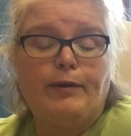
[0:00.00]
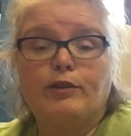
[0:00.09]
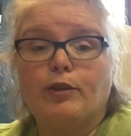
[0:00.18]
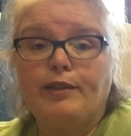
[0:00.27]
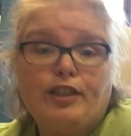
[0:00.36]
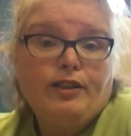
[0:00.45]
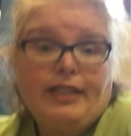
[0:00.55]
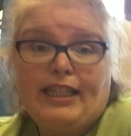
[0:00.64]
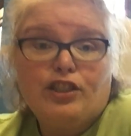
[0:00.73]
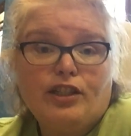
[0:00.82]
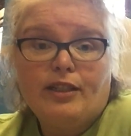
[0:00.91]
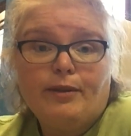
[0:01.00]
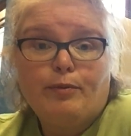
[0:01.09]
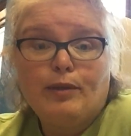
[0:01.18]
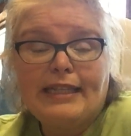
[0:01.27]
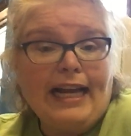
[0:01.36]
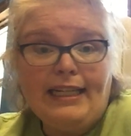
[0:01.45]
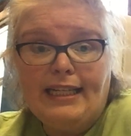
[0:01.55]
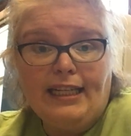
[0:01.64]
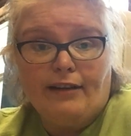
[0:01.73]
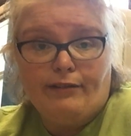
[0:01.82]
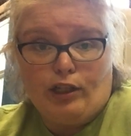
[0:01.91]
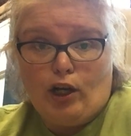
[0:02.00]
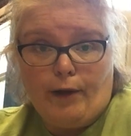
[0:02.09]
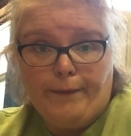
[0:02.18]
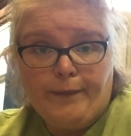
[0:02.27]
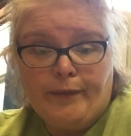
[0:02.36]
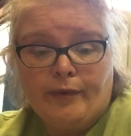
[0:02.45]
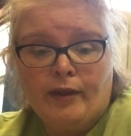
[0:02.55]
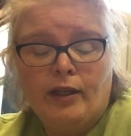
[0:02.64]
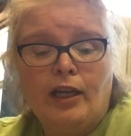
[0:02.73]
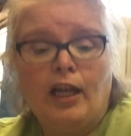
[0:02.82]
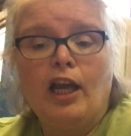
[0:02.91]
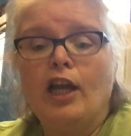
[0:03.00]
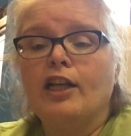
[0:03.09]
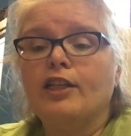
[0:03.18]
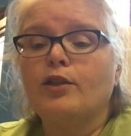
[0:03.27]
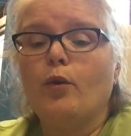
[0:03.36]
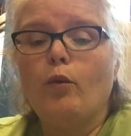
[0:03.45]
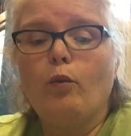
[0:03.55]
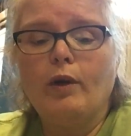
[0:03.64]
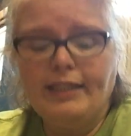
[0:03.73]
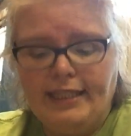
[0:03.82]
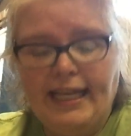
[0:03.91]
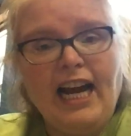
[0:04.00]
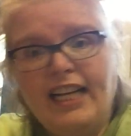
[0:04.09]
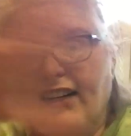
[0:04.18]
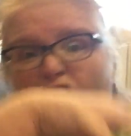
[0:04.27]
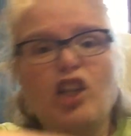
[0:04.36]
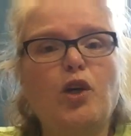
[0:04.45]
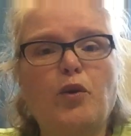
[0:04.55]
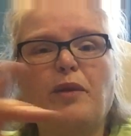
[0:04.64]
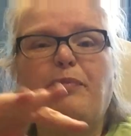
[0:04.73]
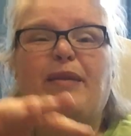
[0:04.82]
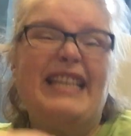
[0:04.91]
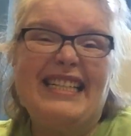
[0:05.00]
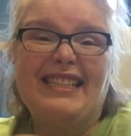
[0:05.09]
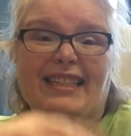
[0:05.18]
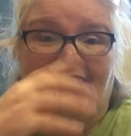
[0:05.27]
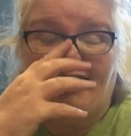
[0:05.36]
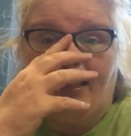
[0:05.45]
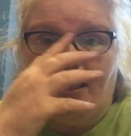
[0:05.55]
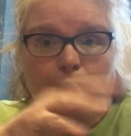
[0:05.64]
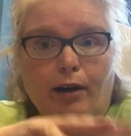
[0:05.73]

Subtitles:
So we just teach the pretending of it all. So once they kind of all know the pieces